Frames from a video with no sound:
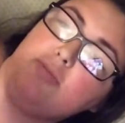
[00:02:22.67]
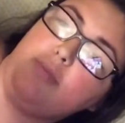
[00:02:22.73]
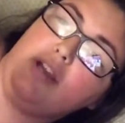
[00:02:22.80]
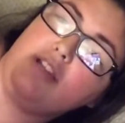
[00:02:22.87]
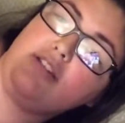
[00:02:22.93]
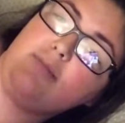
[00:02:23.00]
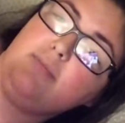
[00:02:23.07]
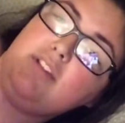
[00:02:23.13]

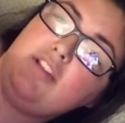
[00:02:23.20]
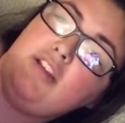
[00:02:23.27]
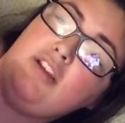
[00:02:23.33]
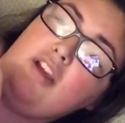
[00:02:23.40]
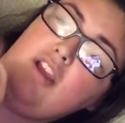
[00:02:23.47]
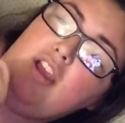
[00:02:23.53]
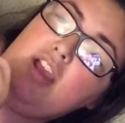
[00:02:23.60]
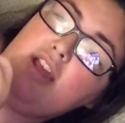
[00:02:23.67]
buy something
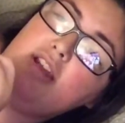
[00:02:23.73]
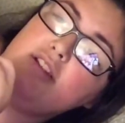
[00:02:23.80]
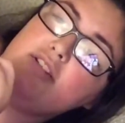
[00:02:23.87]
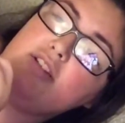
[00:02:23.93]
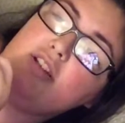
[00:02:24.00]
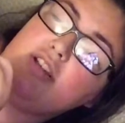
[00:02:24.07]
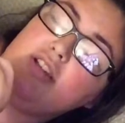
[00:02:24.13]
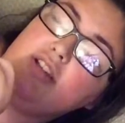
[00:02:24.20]
and it's
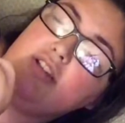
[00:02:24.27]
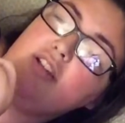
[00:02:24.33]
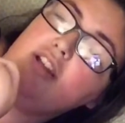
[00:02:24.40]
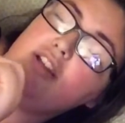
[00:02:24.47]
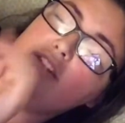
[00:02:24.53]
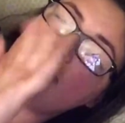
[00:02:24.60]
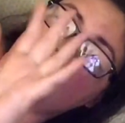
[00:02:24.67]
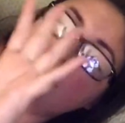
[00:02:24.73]
like,
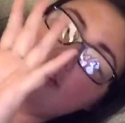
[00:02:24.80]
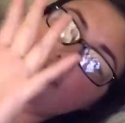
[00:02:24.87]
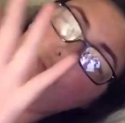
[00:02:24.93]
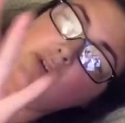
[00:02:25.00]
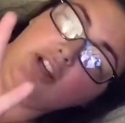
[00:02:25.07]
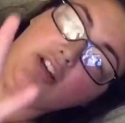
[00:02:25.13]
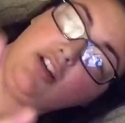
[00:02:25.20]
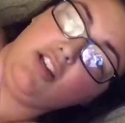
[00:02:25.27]
it's
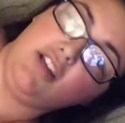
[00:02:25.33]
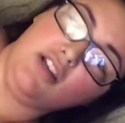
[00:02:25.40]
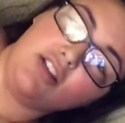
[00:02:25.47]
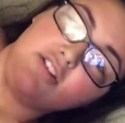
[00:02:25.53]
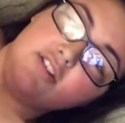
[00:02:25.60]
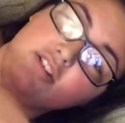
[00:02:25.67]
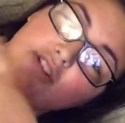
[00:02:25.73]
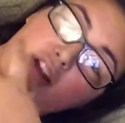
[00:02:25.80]
weird and
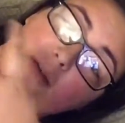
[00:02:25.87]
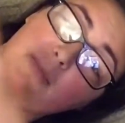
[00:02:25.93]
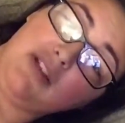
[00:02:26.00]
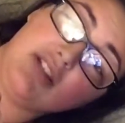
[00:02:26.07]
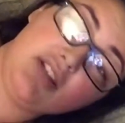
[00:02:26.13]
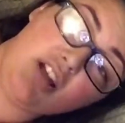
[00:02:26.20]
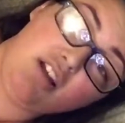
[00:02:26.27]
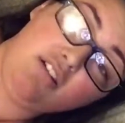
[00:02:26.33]
it's just not my
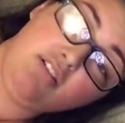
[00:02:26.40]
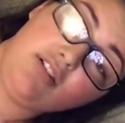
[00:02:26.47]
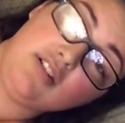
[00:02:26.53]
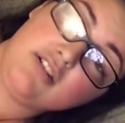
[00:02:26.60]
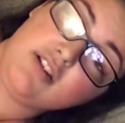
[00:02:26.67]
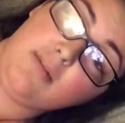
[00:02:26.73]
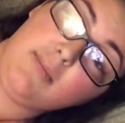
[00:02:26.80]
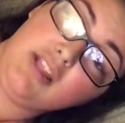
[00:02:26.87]
style and
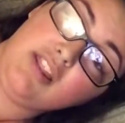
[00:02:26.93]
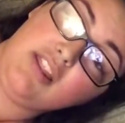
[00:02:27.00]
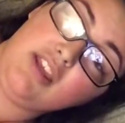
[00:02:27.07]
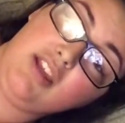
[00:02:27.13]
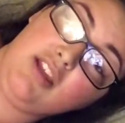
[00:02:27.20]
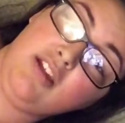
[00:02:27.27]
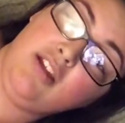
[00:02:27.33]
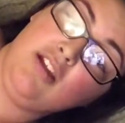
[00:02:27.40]
it's not my thing.